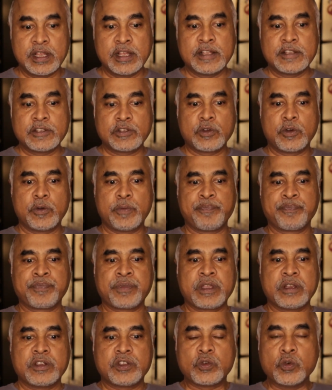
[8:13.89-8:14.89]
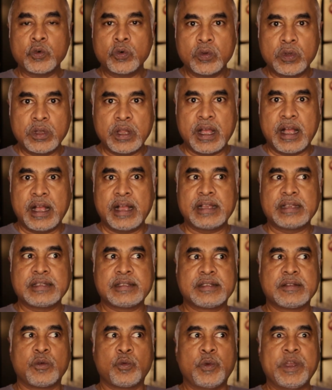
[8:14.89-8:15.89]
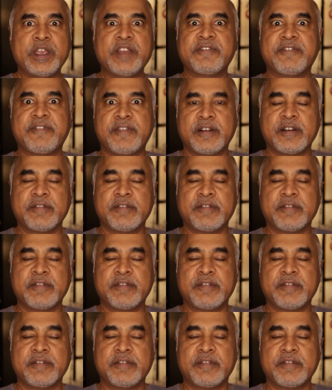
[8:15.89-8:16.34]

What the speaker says: So school, as we